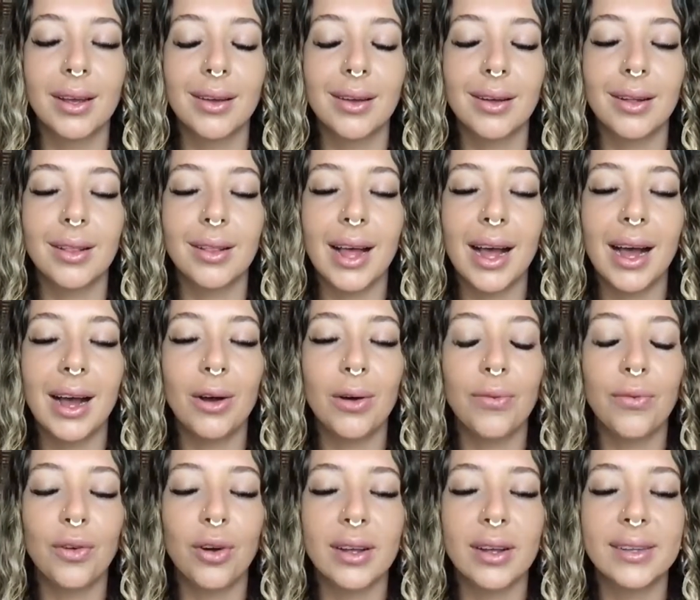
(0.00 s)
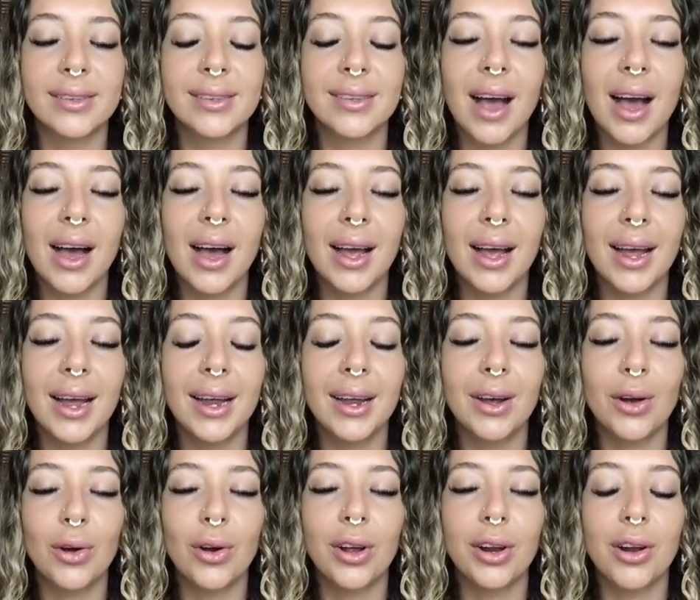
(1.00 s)
Allow for a
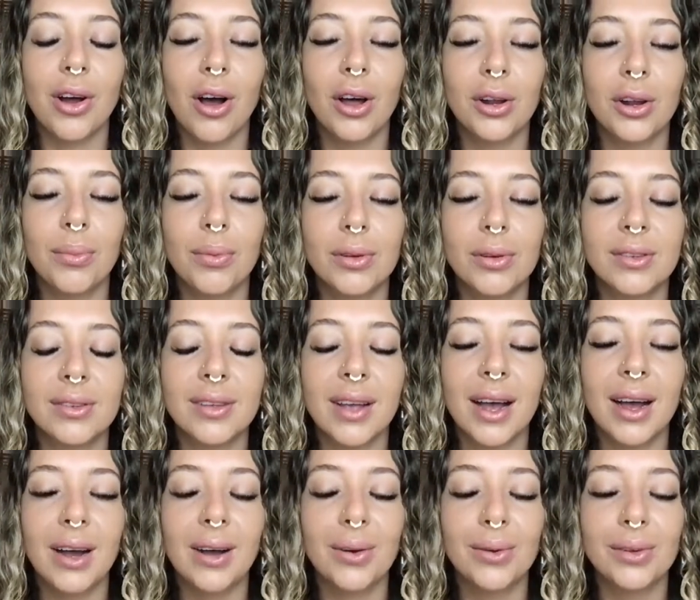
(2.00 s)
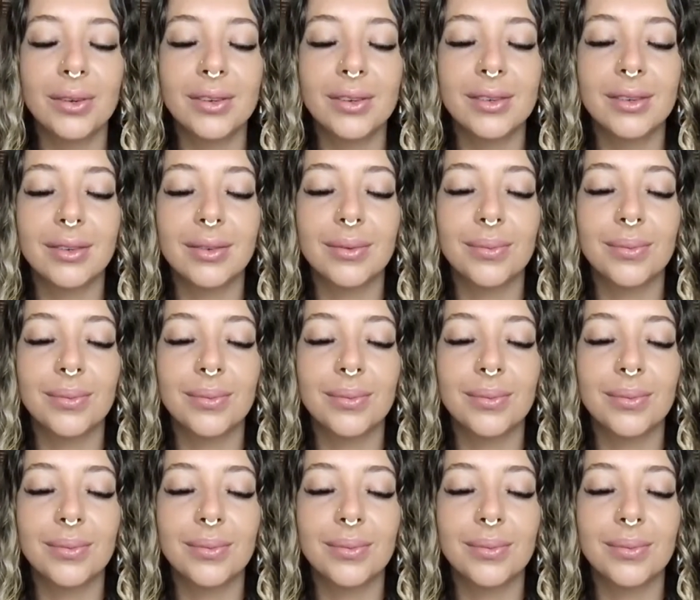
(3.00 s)
sigh or an audible sound.